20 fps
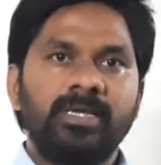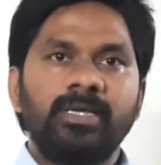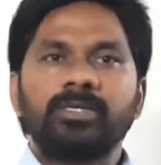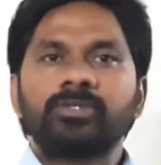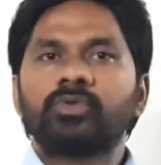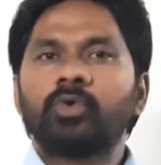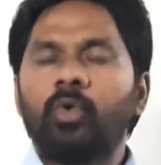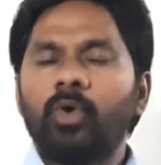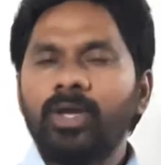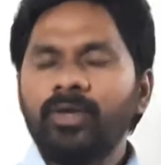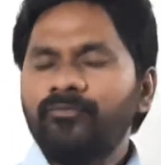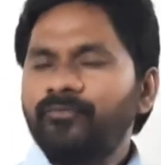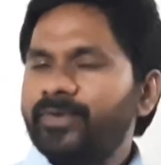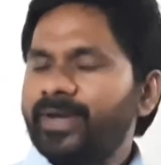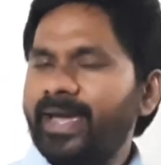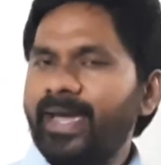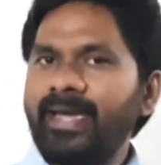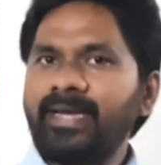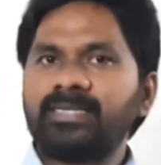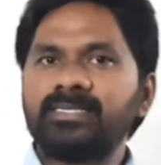So if we
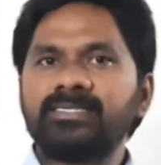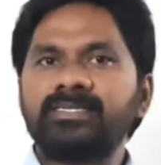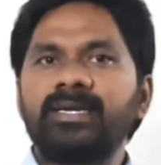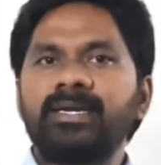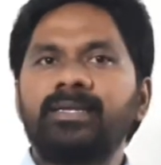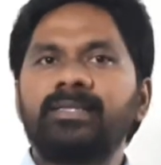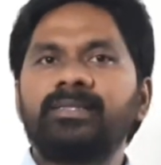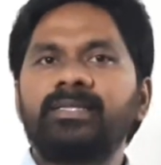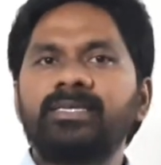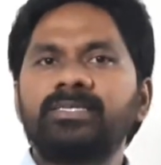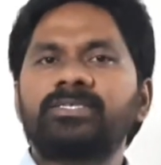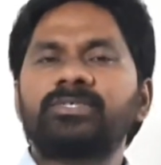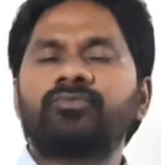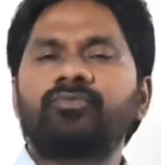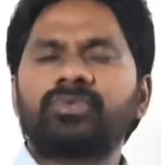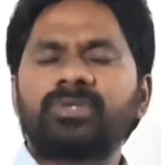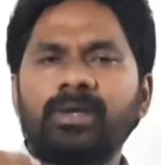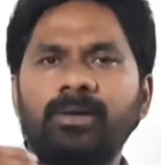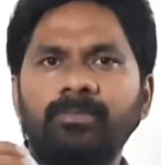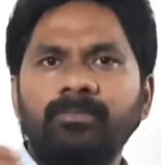extend
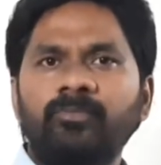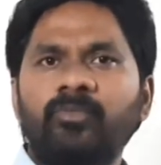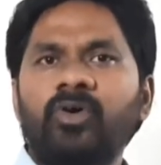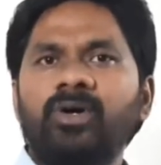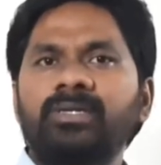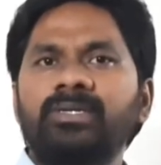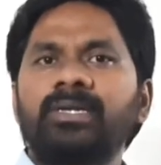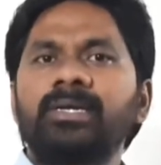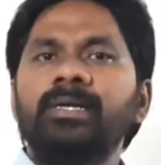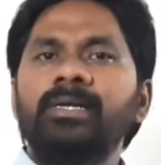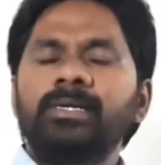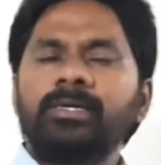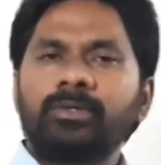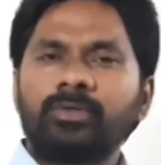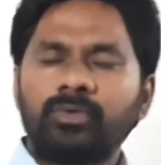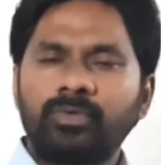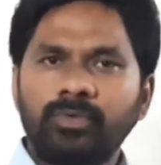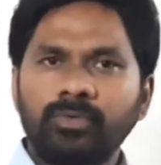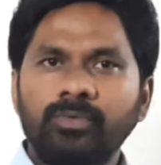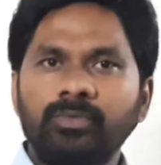this somewhat
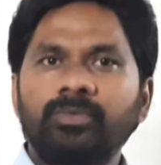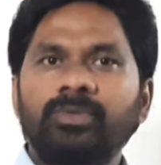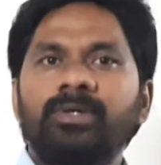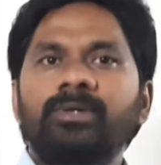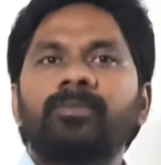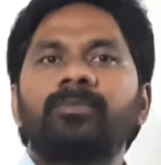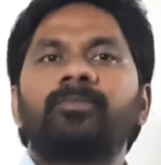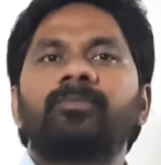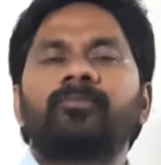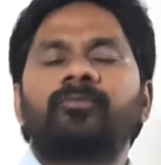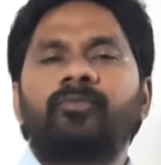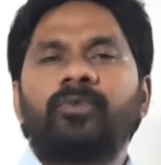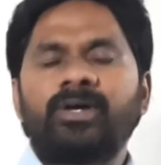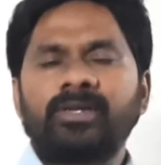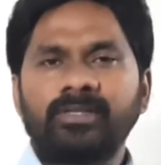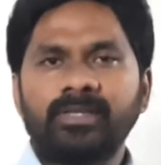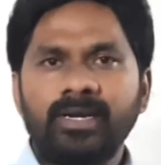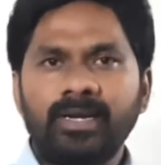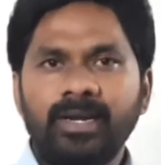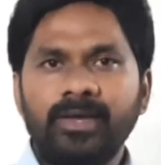to the
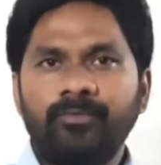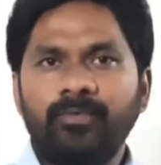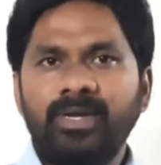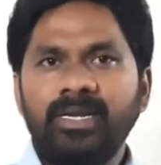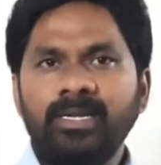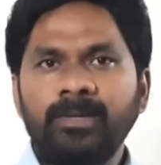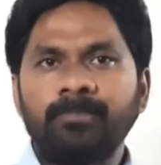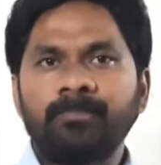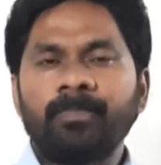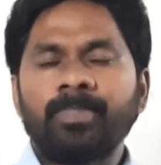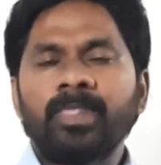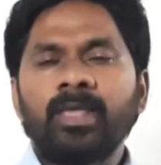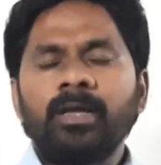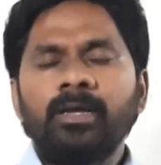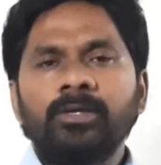further level,